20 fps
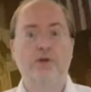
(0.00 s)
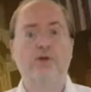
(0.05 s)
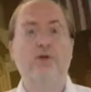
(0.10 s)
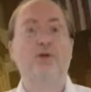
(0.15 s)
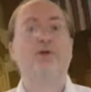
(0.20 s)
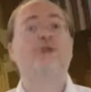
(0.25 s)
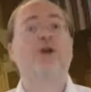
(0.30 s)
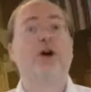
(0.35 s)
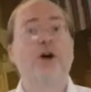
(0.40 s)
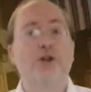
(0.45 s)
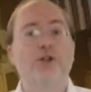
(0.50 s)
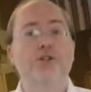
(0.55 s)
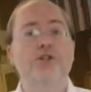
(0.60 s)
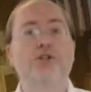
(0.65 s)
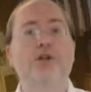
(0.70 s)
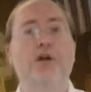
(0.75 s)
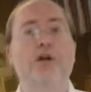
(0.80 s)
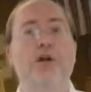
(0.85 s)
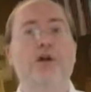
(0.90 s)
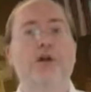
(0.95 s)

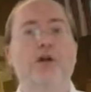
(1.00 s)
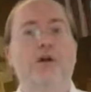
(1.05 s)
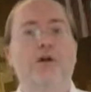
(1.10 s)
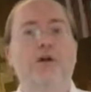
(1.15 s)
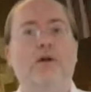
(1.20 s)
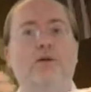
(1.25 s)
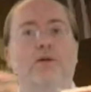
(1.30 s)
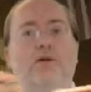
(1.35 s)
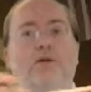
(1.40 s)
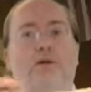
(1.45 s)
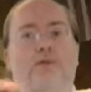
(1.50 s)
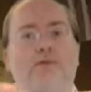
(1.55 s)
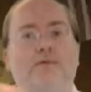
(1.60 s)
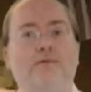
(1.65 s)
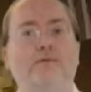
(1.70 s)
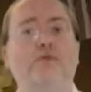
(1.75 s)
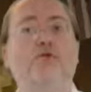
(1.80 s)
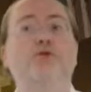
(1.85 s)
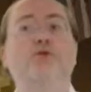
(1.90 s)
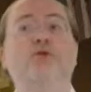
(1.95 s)
losange
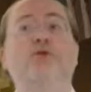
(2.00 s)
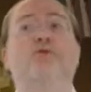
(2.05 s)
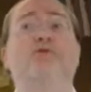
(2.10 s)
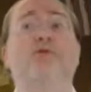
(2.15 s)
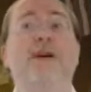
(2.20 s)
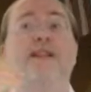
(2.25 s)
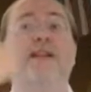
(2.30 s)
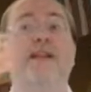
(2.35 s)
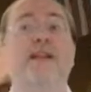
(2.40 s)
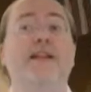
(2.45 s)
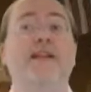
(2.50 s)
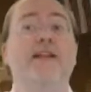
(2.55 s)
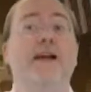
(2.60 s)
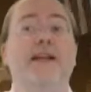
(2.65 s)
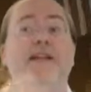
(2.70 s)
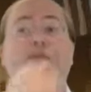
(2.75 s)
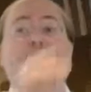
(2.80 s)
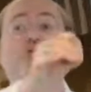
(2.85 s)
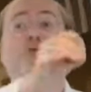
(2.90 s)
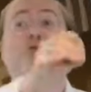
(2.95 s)
to finally
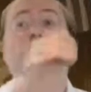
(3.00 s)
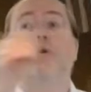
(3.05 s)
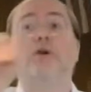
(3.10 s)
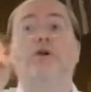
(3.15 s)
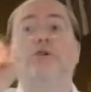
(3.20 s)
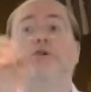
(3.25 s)
get to a